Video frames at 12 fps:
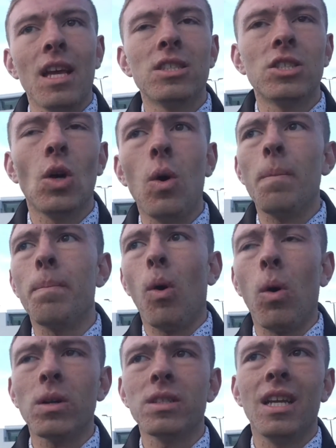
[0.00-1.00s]
is so
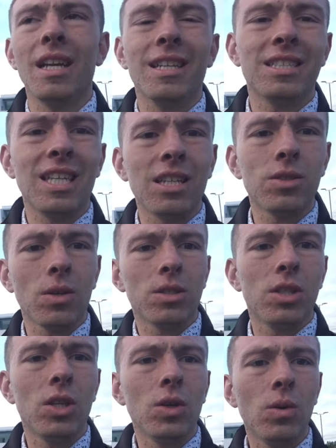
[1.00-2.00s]
important and essential
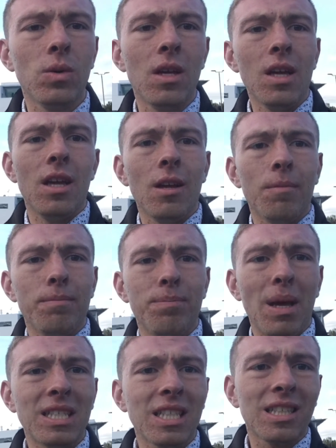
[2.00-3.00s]
to
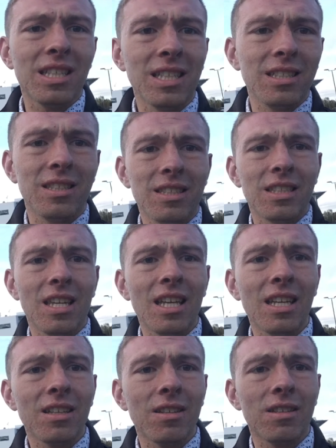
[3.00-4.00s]
basically
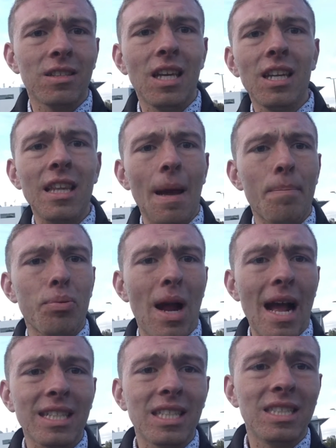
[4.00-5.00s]
getting getting that
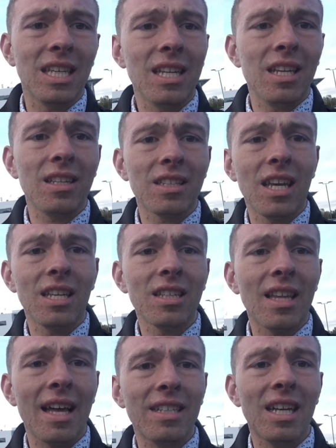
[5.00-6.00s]
practice in and
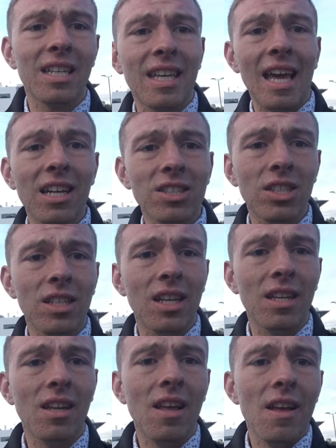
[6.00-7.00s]
getting that dedication
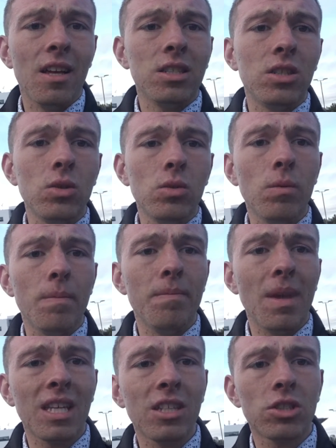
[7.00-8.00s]
in to
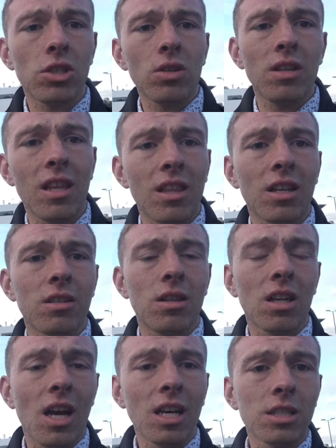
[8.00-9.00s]
making sure that the,
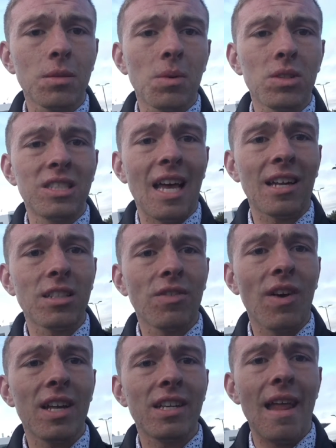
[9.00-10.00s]
the customer is
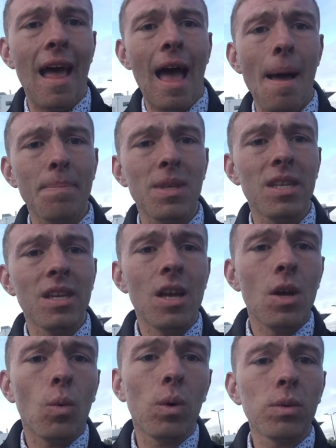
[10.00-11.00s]
satisfied and happy
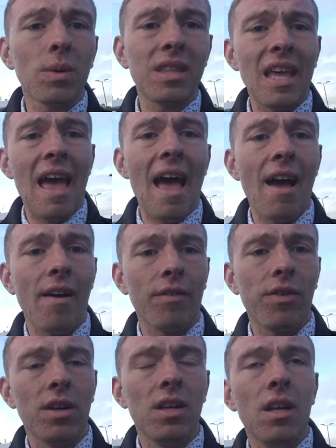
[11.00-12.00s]
with what they
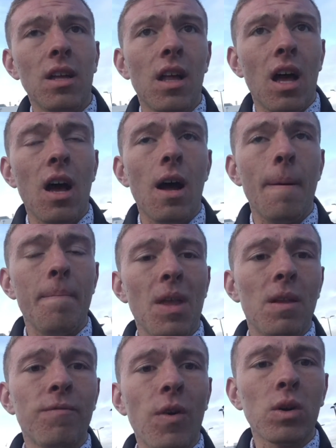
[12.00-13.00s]
have um,
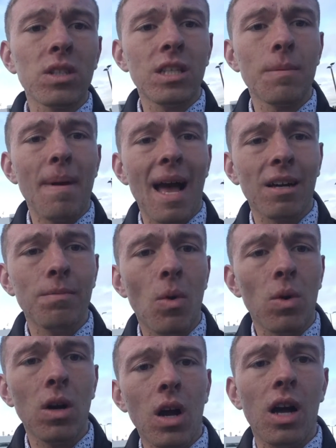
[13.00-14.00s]
and focusing back
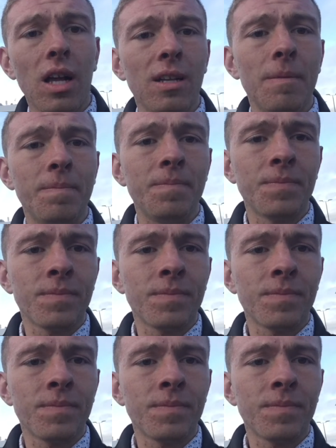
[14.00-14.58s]
more on